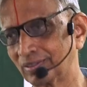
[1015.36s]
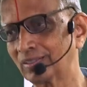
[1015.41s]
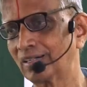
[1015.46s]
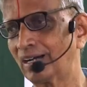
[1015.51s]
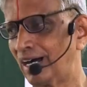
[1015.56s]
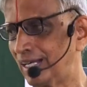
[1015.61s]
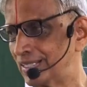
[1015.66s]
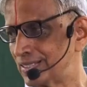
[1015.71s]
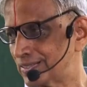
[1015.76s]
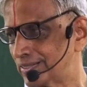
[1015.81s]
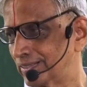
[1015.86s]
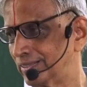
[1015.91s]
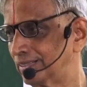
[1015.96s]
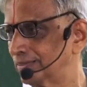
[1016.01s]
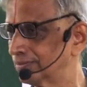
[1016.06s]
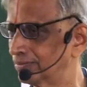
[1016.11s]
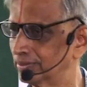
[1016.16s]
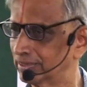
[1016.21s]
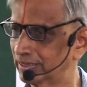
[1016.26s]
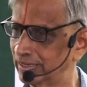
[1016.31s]

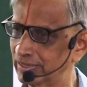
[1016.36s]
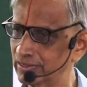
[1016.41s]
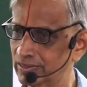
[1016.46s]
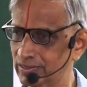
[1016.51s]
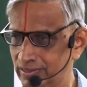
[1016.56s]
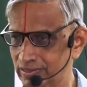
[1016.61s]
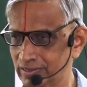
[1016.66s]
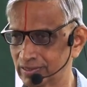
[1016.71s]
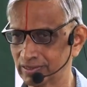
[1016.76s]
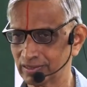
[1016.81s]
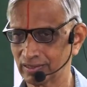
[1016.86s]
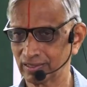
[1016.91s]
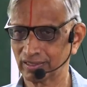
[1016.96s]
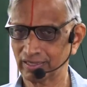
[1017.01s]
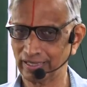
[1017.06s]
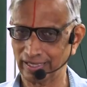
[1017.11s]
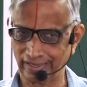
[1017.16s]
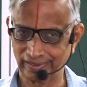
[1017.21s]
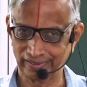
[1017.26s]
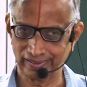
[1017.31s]
Constant on each
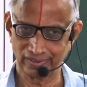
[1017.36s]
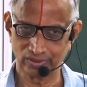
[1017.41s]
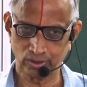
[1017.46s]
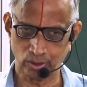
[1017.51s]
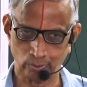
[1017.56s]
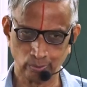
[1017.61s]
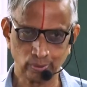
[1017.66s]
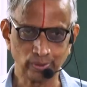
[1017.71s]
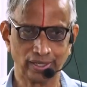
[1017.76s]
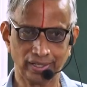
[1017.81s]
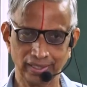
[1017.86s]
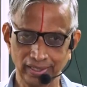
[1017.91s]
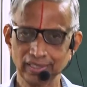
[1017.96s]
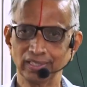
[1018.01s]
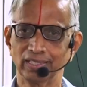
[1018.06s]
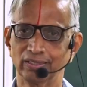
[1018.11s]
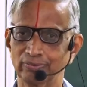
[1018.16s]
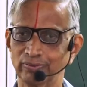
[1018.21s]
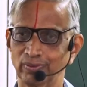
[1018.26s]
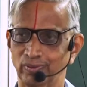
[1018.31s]
connected component,
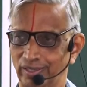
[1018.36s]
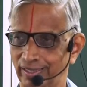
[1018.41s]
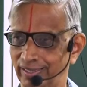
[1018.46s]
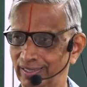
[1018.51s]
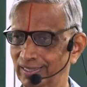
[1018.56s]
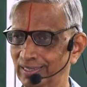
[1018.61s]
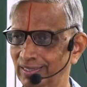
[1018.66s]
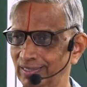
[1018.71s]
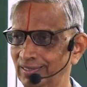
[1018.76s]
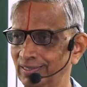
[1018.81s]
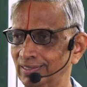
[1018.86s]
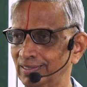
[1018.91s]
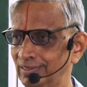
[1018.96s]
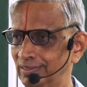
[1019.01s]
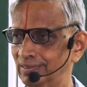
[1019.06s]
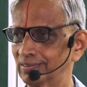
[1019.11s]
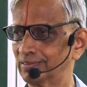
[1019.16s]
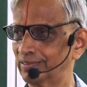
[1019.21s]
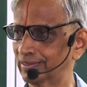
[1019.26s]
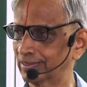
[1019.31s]
if you like,
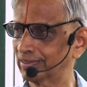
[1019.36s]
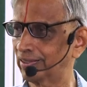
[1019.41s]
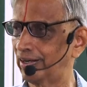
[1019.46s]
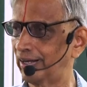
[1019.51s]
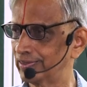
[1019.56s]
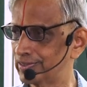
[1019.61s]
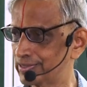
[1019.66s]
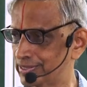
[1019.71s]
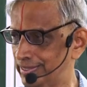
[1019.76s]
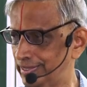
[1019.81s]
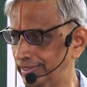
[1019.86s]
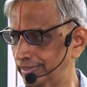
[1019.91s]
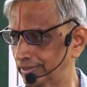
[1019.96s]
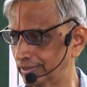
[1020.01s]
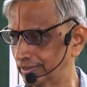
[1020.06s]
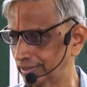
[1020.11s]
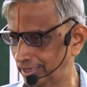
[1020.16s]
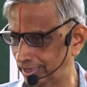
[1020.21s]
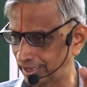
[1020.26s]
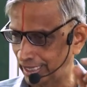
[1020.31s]
or constant
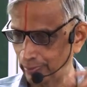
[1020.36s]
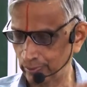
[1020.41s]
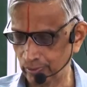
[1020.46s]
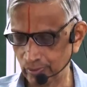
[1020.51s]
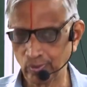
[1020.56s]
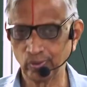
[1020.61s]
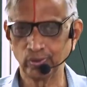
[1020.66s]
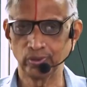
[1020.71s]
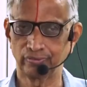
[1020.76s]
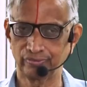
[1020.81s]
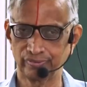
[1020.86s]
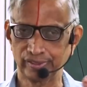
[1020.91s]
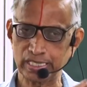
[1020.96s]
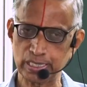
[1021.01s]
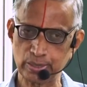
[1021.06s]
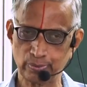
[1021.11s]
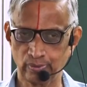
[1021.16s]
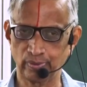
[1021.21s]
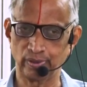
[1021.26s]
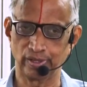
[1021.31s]
in neighborhood of
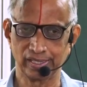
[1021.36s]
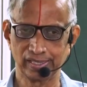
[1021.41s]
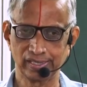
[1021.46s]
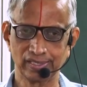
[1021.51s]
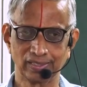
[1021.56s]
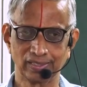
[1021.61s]
each point.